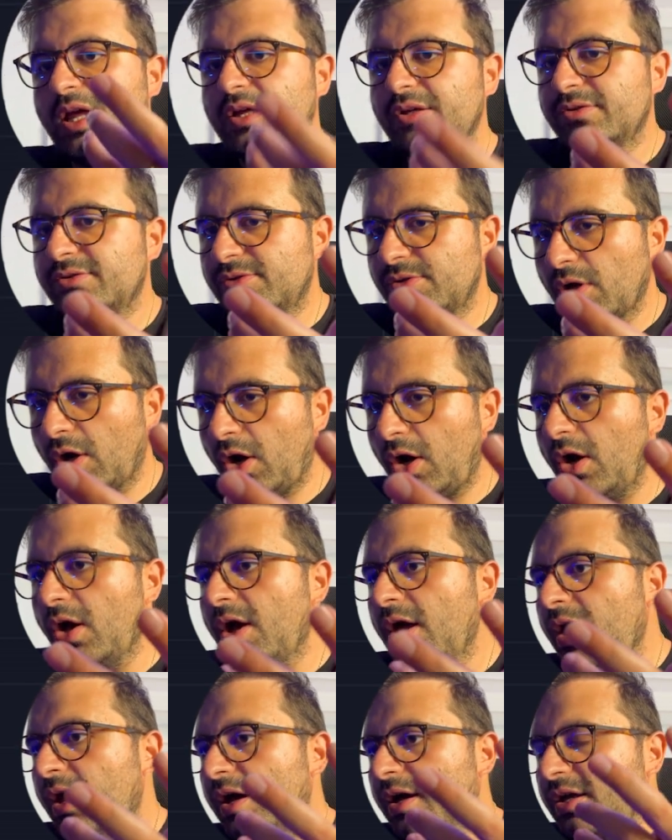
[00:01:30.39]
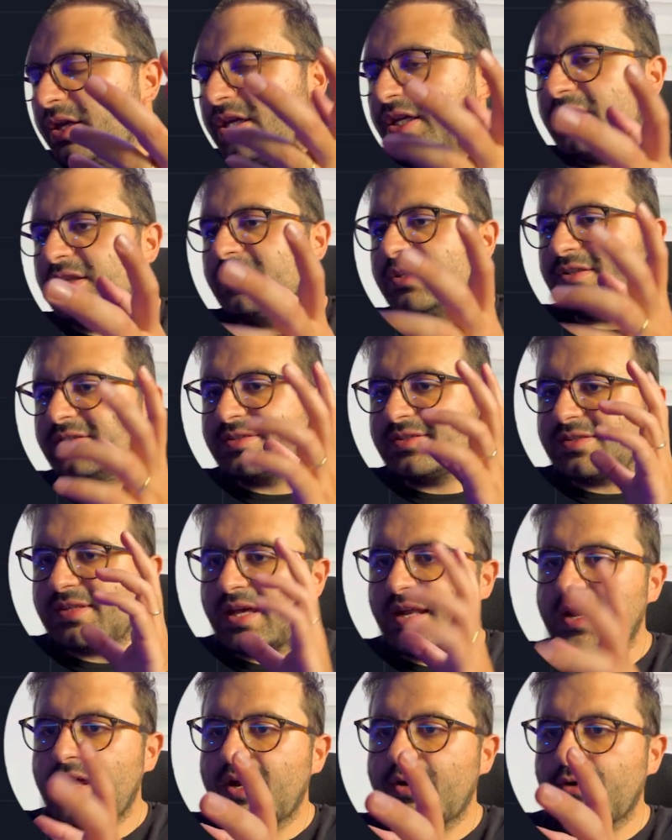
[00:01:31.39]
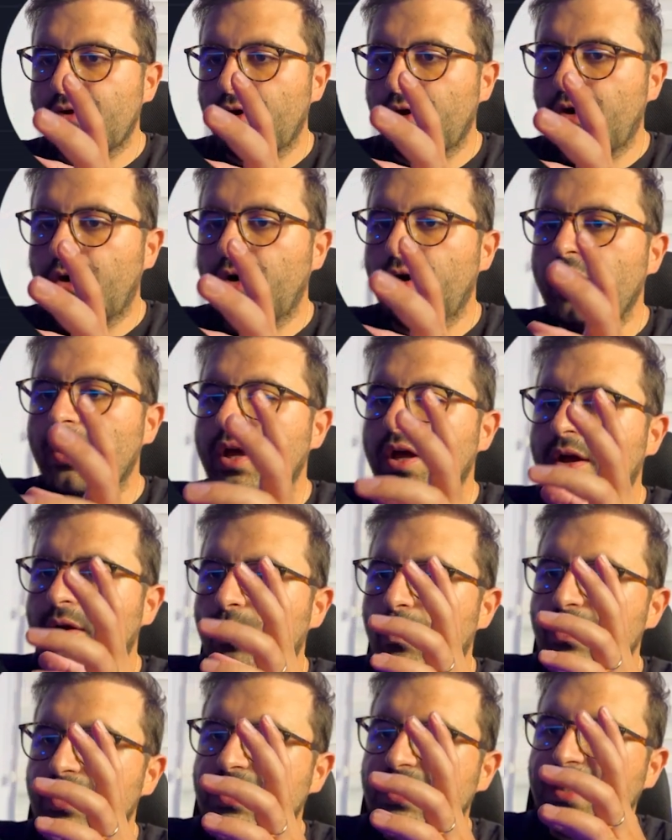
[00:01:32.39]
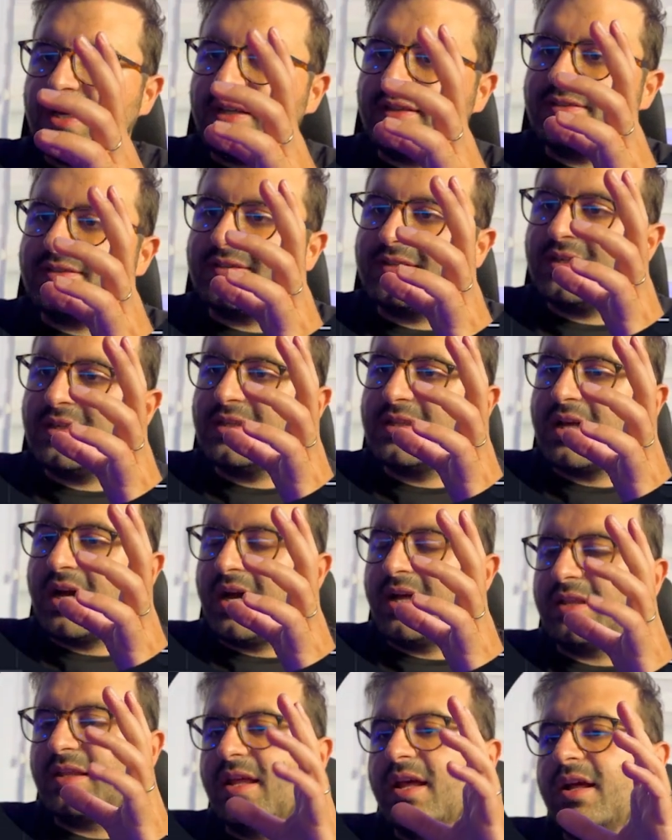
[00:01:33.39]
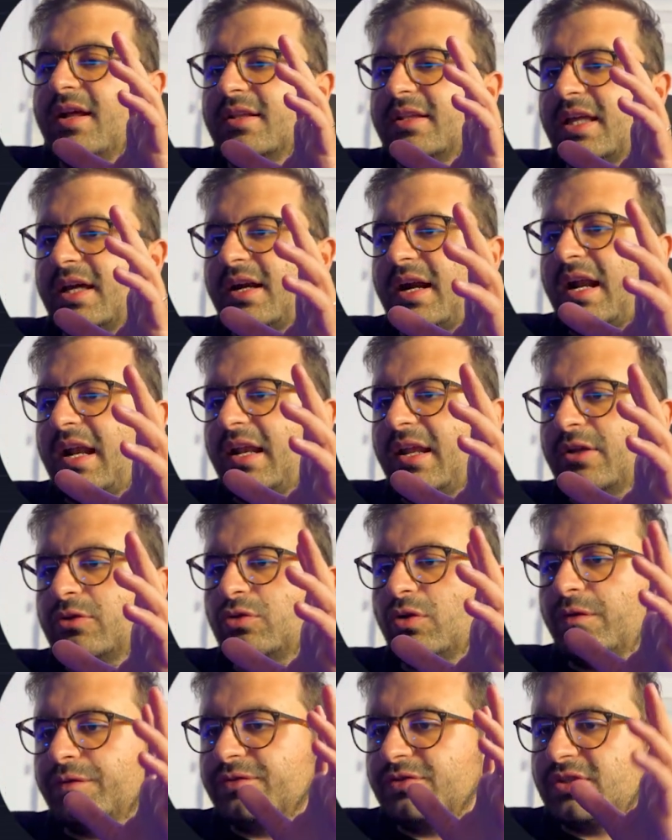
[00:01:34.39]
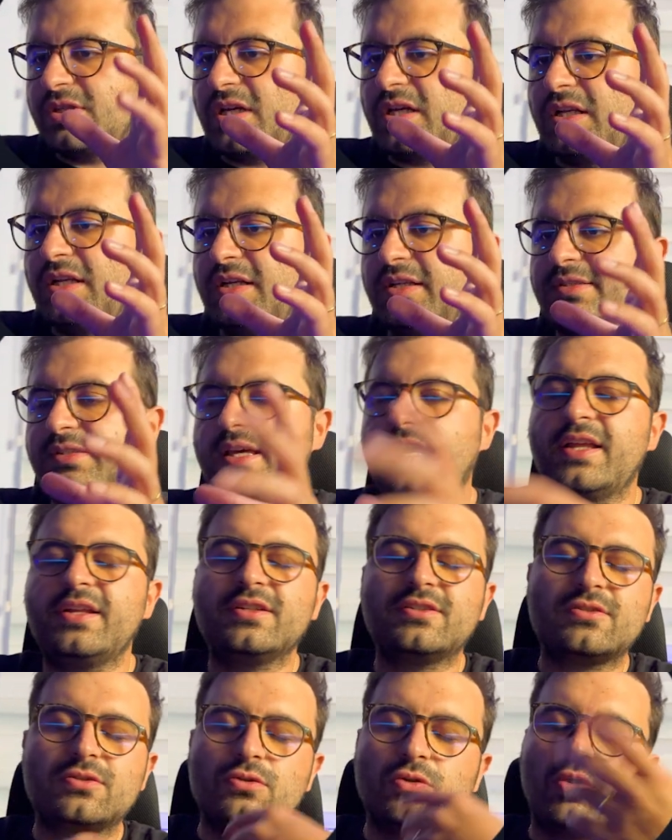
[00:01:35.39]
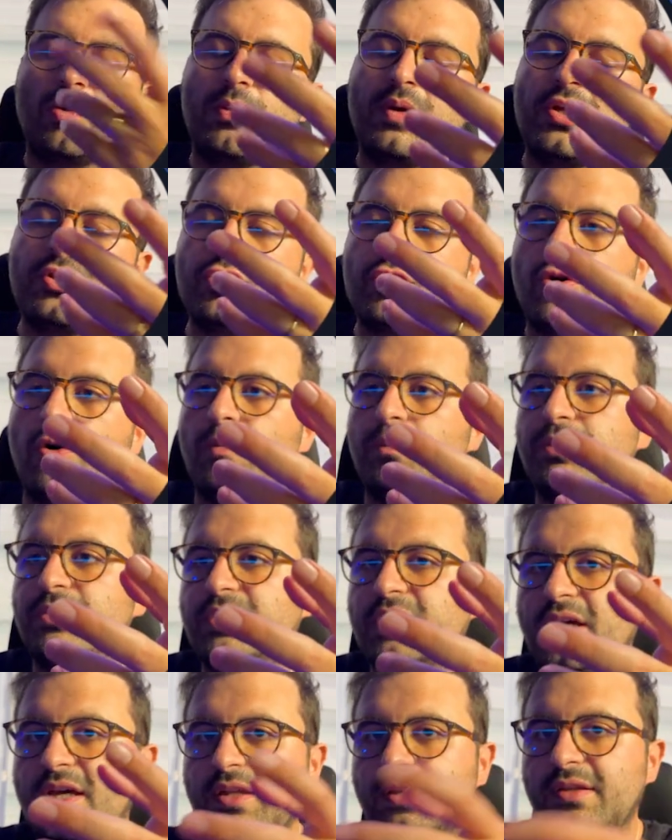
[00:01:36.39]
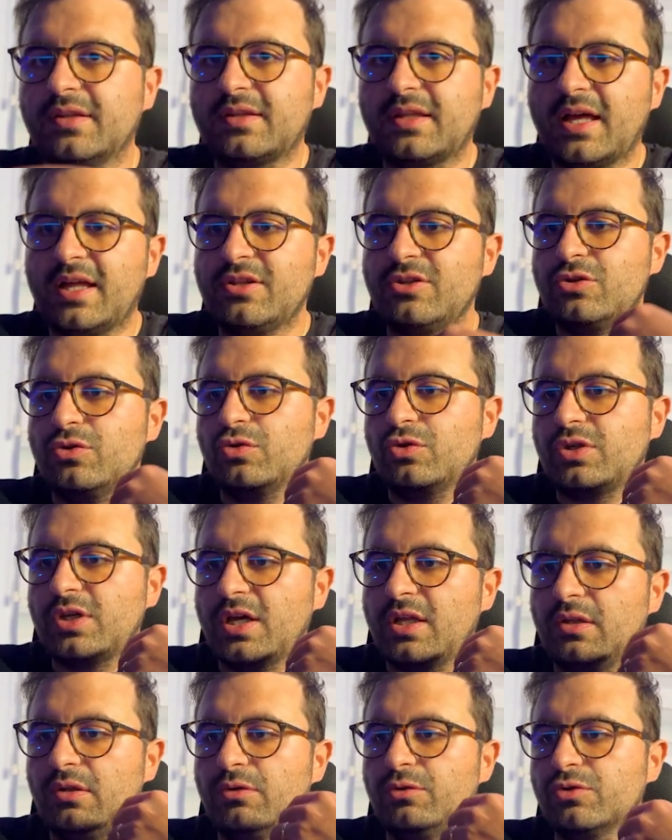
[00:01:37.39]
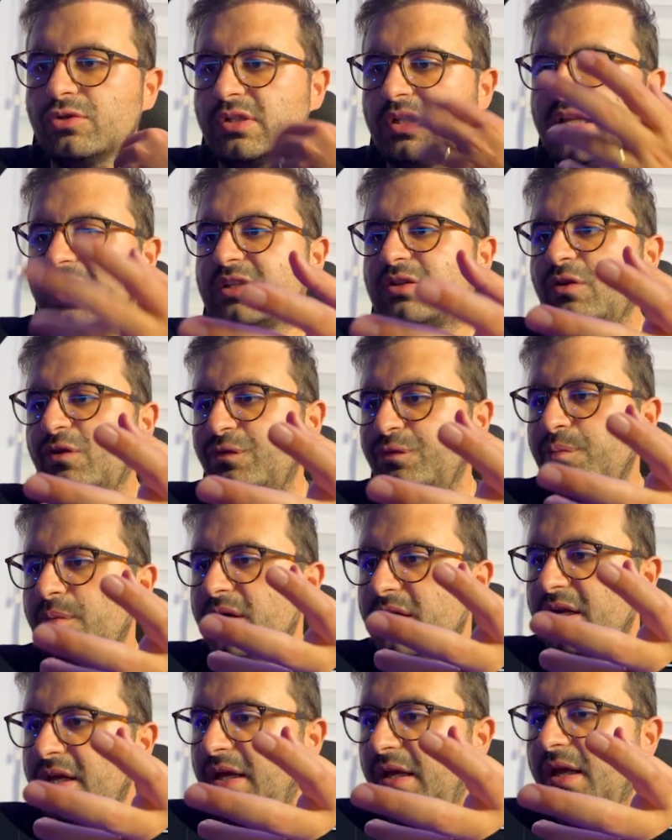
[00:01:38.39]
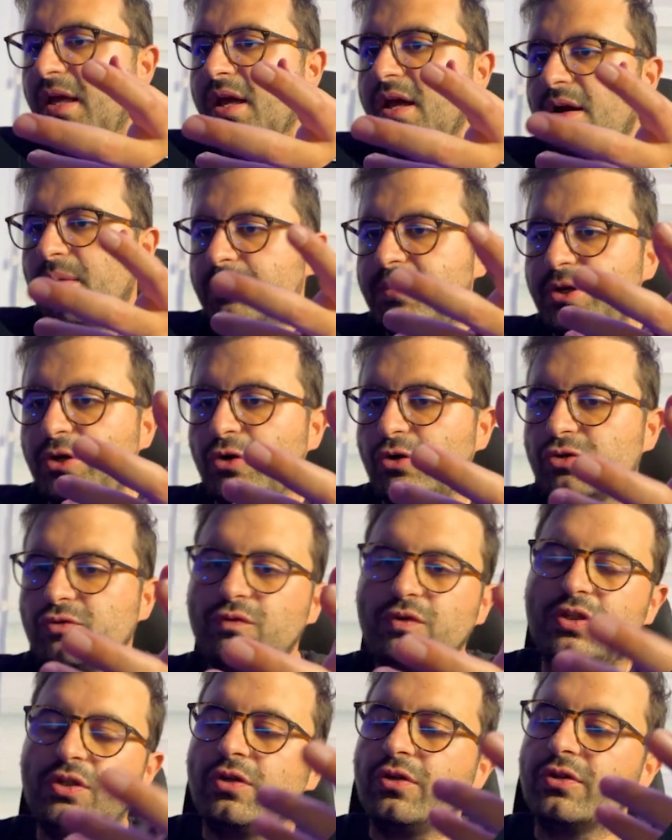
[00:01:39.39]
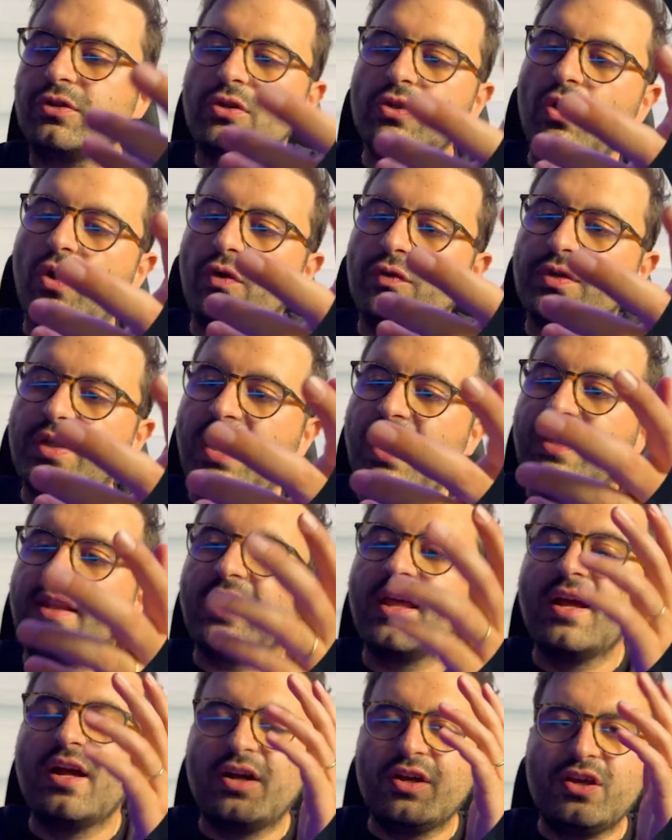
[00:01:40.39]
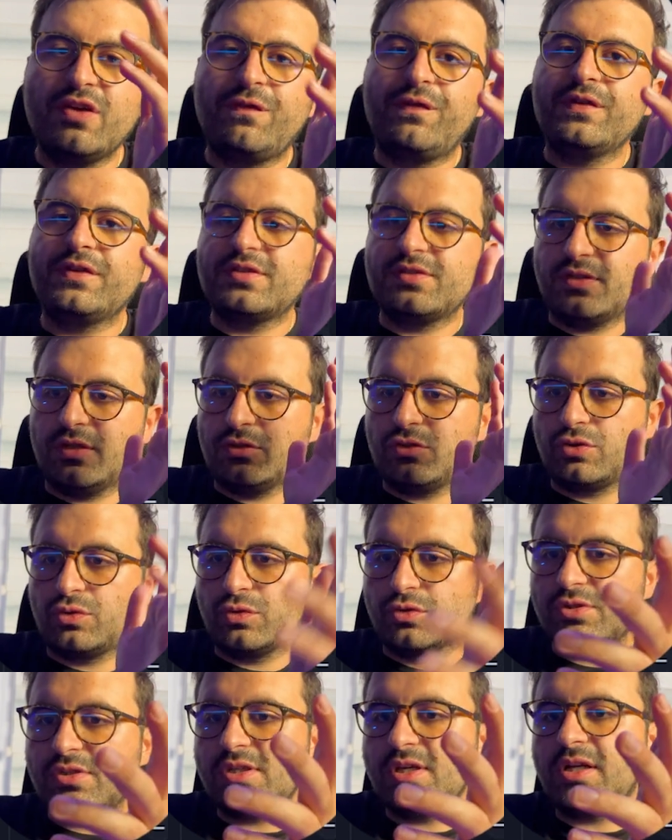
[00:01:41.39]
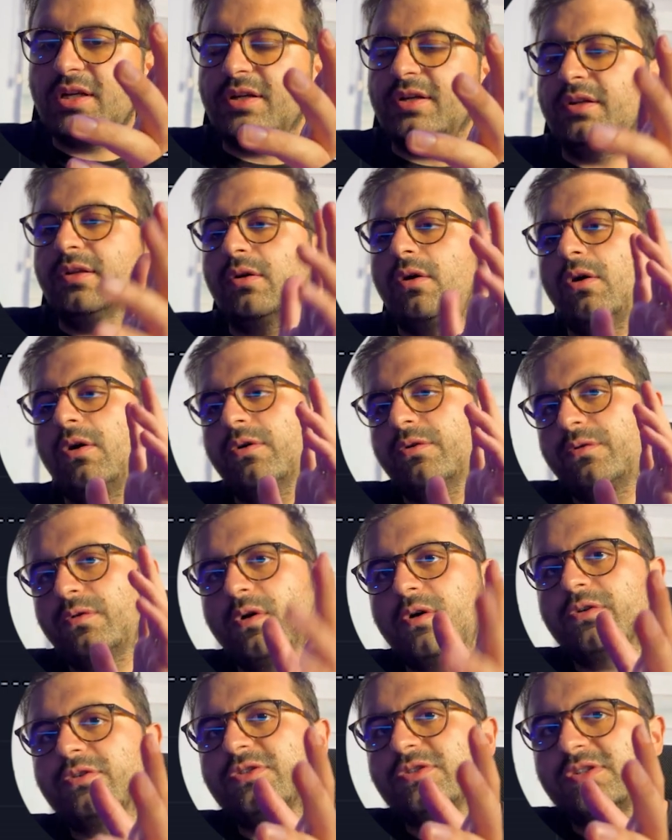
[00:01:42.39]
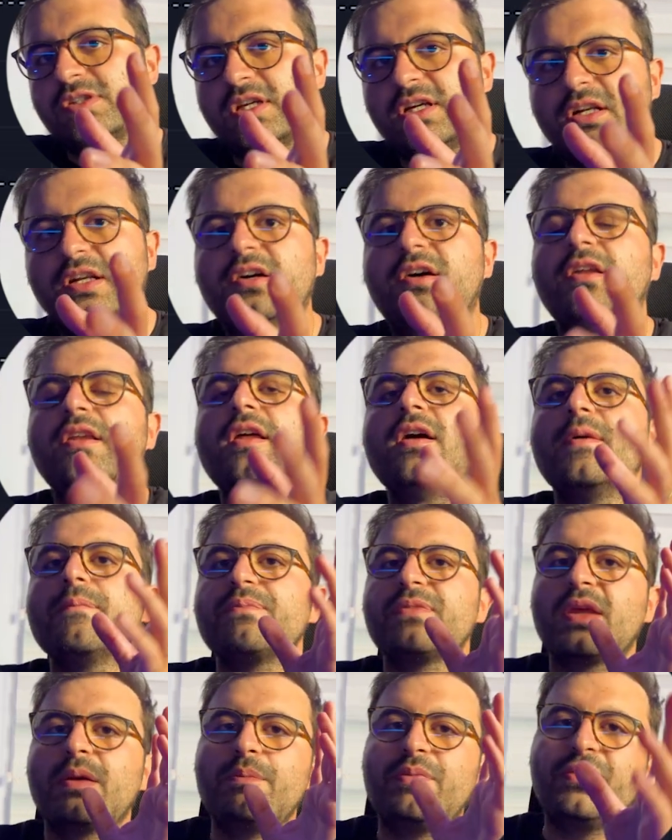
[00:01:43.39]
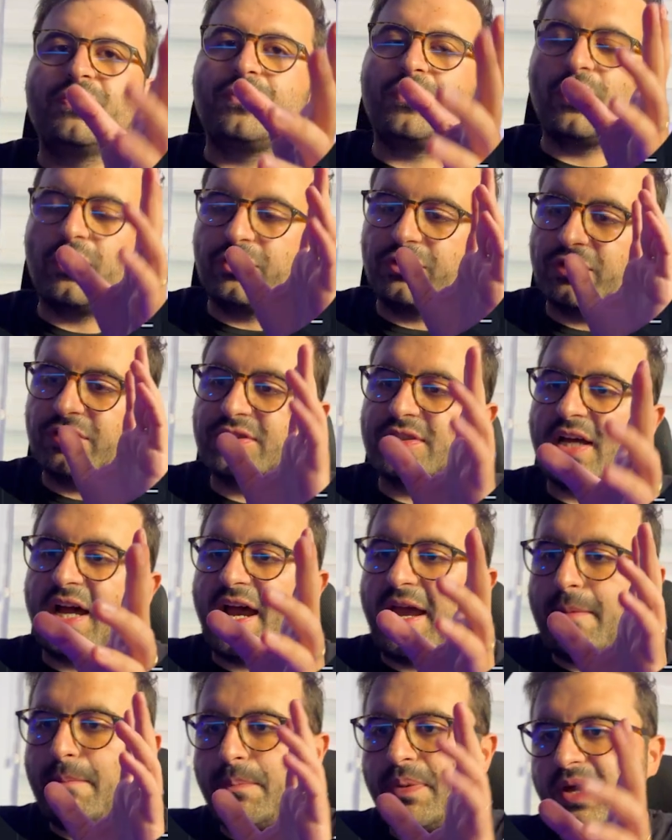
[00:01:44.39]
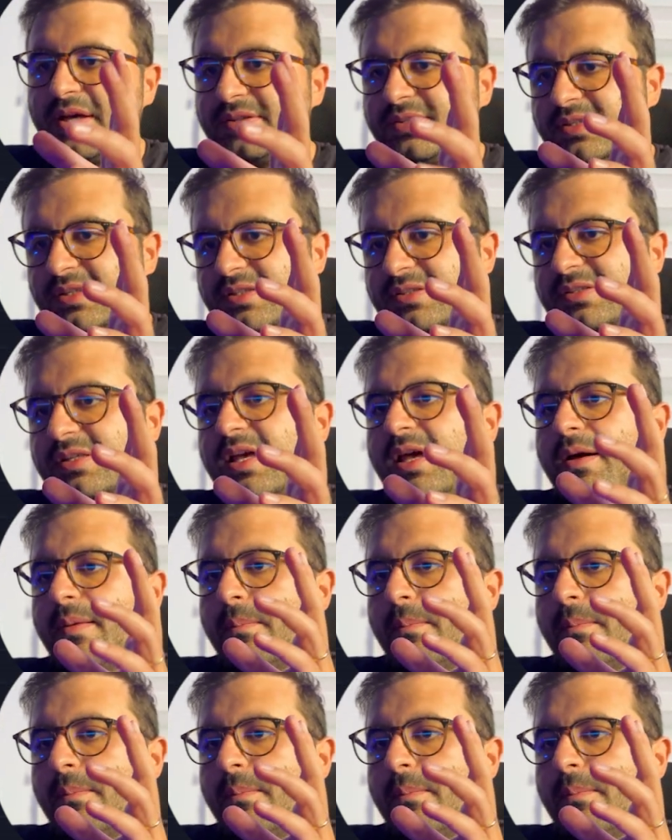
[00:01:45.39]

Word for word: So in this scenario, we can see that there are a lot of signals and it's so much complicated and you can lose a lot of money because we don't know that if it is a true signal or wrong signal before the time passes.